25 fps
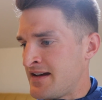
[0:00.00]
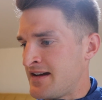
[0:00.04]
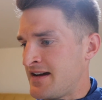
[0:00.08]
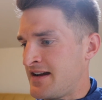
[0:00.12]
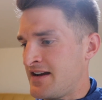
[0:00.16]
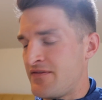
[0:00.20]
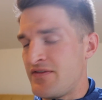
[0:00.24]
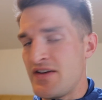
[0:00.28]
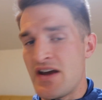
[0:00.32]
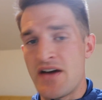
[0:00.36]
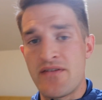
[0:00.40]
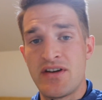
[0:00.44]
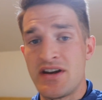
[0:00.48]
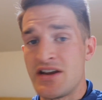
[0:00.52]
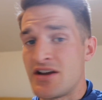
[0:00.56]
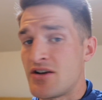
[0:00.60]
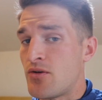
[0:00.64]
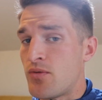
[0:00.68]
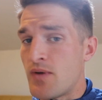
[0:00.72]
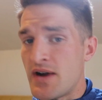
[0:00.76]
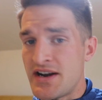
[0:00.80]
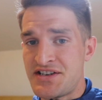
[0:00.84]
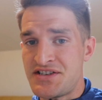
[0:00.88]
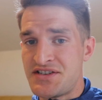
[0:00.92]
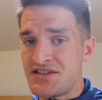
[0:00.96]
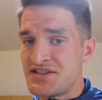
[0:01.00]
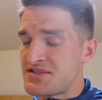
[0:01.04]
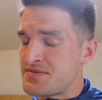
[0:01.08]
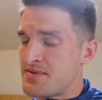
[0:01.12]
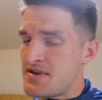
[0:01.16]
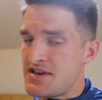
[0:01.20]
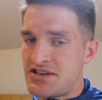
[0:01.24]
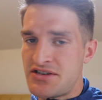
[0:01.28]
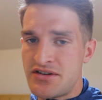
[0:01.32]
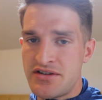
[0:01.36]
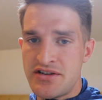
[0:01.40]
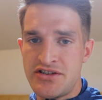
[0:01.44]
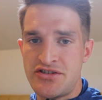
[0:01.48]
And if you have any questions,
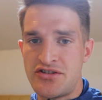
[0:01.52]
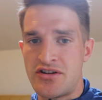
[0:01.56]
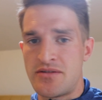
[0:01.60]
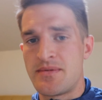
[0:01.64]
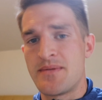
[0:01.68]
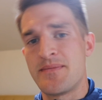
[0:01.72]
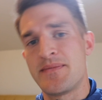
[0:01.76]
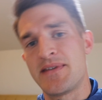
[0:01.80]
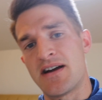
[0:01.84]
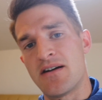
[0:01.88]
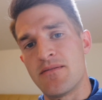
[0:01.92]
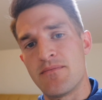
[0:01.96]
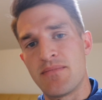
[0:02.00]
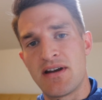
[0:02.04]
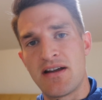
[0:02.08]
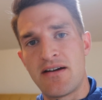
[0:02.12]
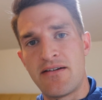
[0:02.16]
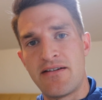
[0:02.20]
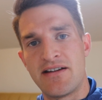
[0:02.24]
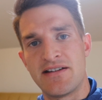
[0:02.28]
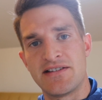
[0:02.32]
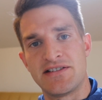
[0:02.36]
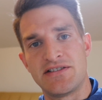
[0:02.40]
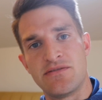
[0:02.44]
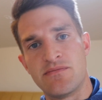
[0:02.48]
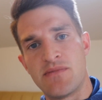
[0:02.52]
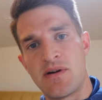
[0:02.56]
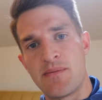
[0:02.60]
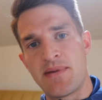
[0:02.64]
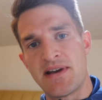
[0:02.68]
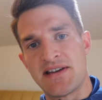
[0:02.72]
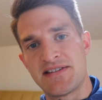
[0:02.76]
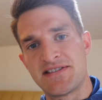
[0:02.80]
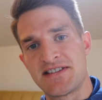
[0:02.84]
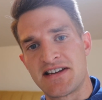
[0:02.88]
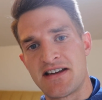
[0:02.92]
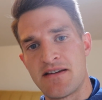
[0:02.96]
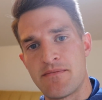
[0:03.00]
make sure you drop them down below and I'll do my
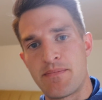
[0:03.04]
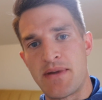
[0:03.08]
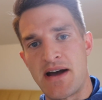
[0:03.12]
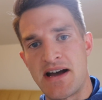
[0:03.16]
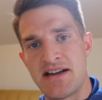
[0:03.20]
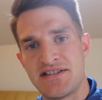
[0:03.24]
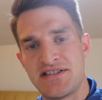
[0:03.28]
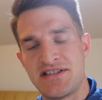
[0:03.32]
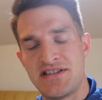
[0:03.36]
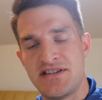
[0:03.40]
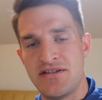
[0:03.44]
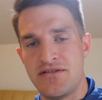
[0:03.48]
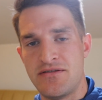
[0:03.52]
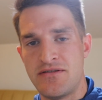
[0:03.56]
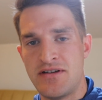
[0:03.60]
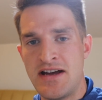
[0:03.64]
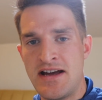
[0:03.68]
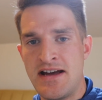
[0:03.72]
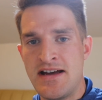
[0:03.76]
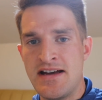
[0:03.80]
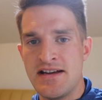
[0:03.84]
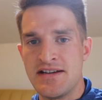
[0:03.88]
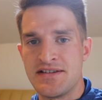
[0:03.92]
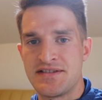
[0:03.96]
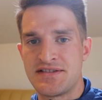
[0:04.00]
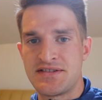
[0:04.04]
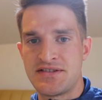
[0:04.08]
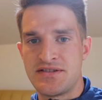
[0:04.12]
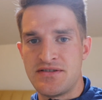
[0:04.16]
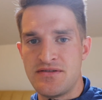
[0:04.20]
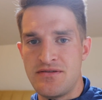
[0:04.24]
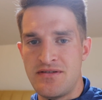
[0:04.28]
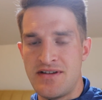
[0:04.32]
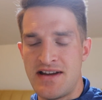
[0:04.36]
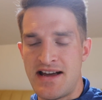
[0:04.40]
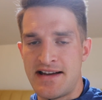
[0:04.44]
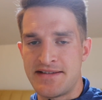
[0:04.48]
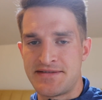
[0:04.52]
best to get back to you as
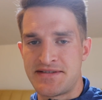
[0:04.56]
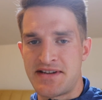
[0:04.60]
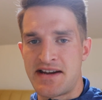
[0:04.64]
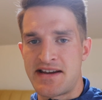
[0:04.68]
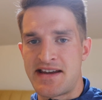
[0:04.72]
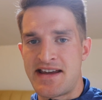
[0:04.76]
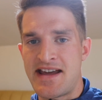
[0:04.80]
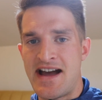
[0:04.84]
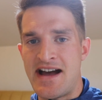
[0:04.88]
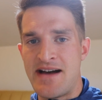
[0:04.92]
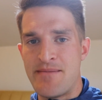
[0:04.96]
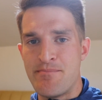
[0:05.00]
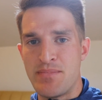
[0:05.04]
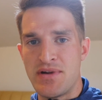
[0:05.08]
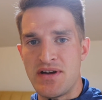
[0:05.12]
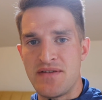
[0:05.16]
soon as I can.